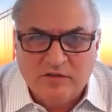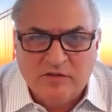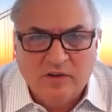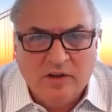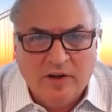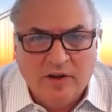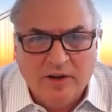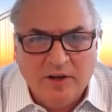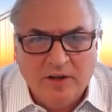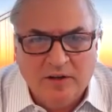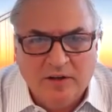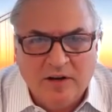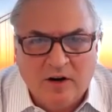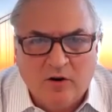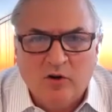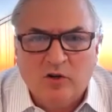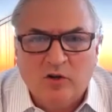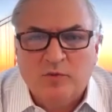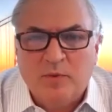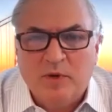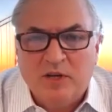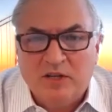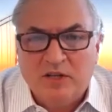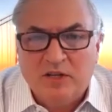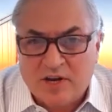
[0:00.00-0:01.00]
flight and
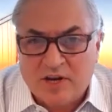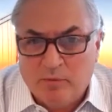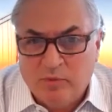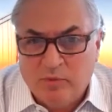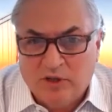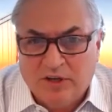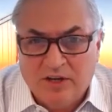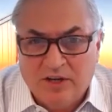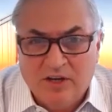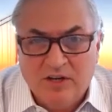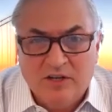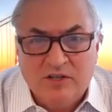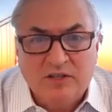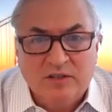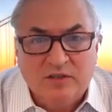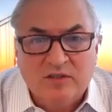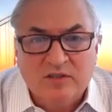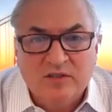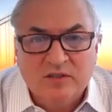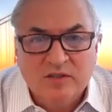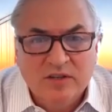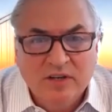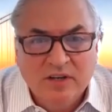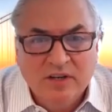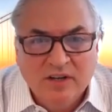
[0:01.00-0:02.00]
aerospace
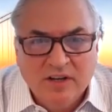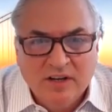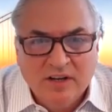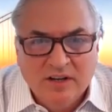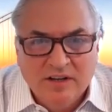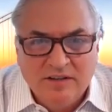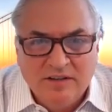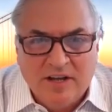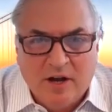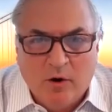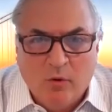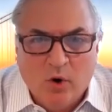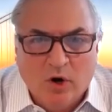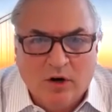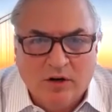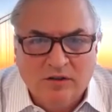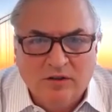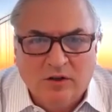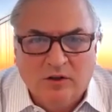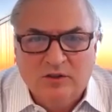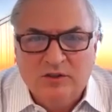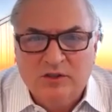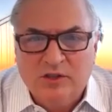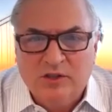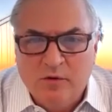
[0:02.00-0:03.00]
applications. They work
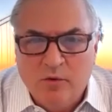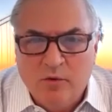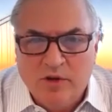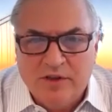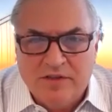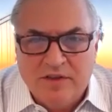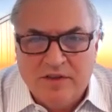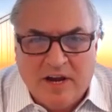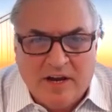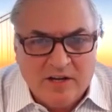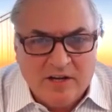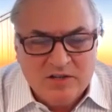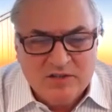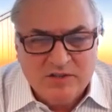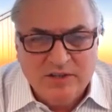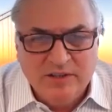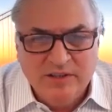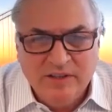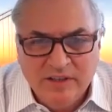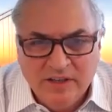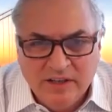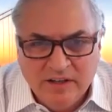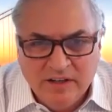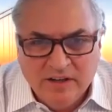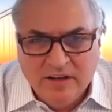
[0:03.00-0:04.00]
closely with NASA,
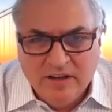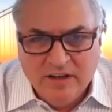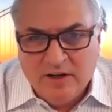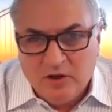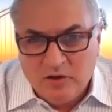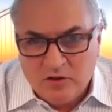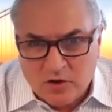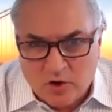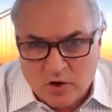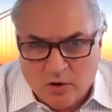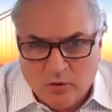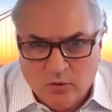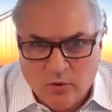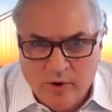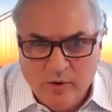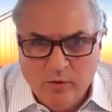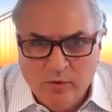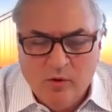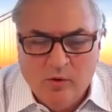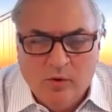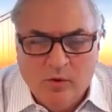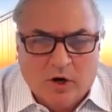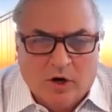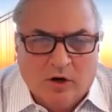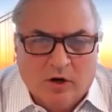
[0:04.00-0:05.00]
and in turn, we
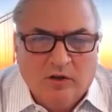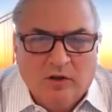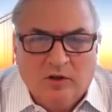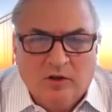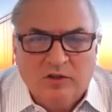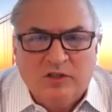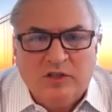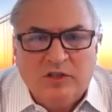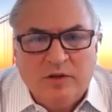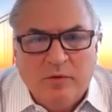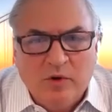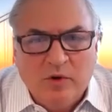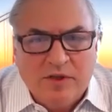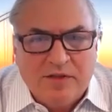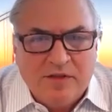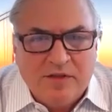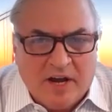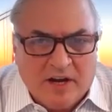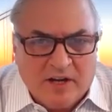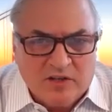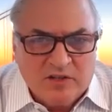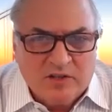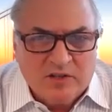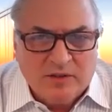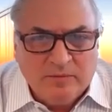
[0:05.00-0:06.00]
will work closely with
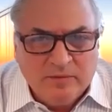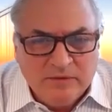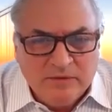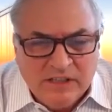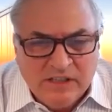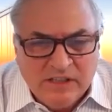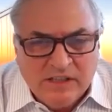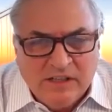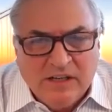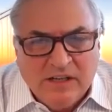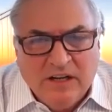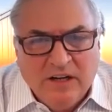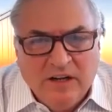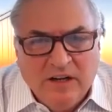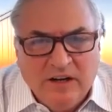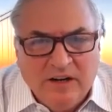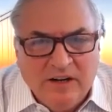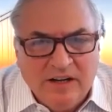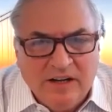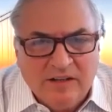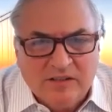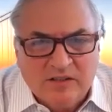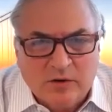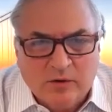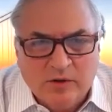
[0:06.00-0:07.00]
NASA.
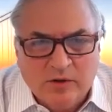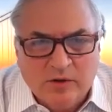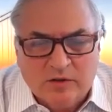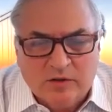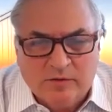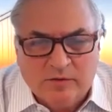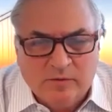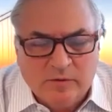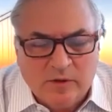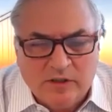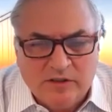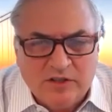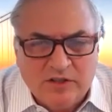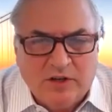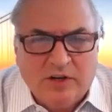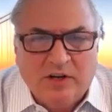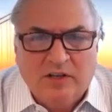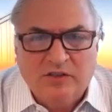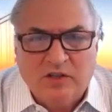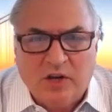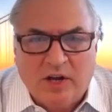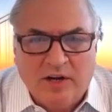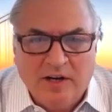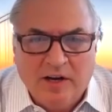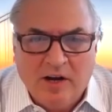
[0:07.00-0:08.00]
So it's an
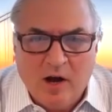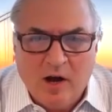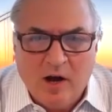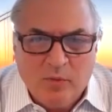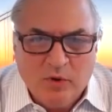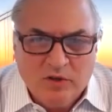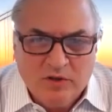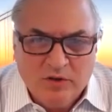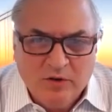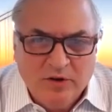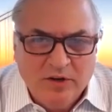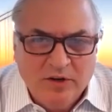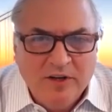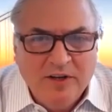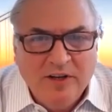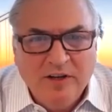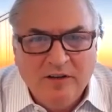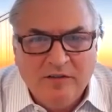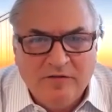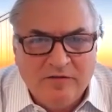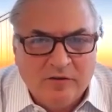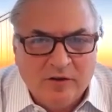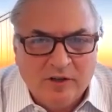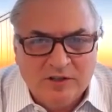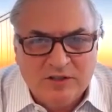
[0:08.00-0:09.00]
exciting
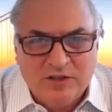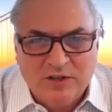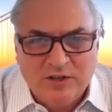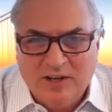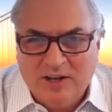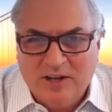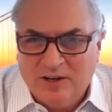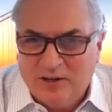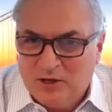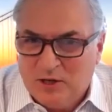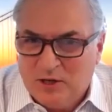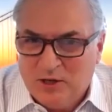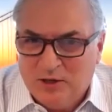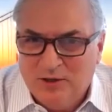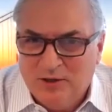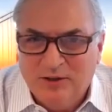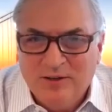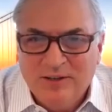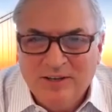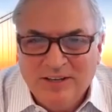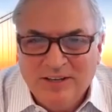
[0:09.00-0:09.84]
opportunity for us to get Akida